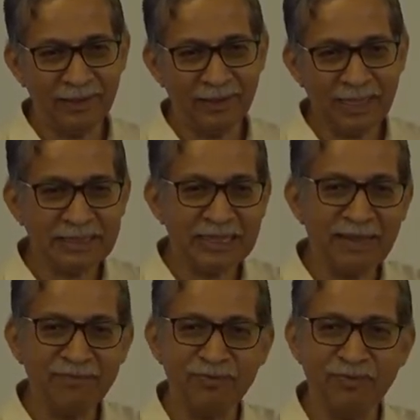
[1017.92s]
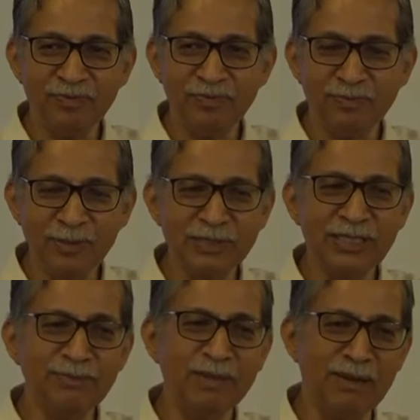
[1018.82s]
let us say I have put
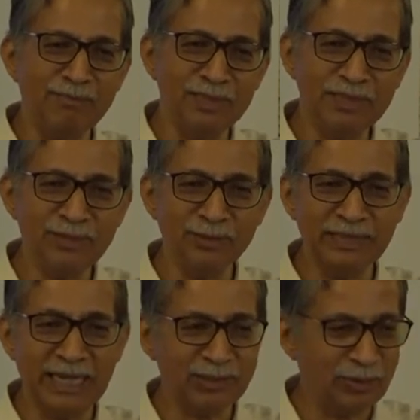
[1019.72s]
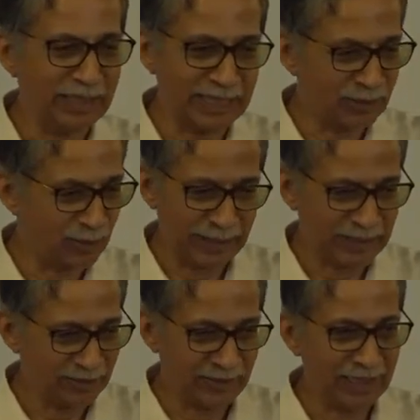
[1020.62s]
some numbers to the x1, x2,
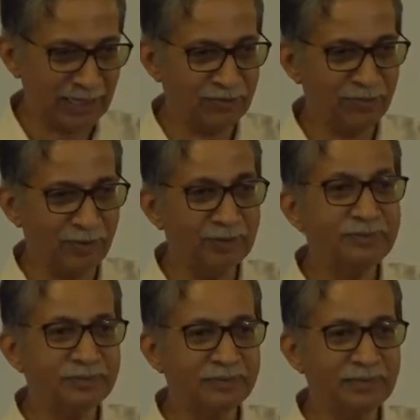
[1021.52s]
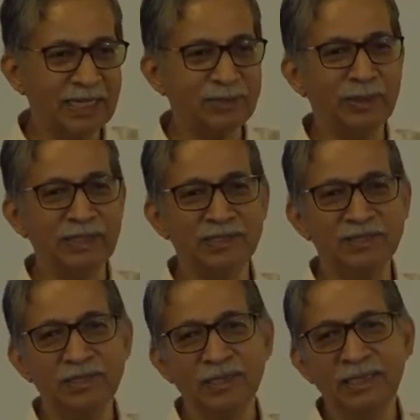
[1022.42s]
x3, x4. x1 is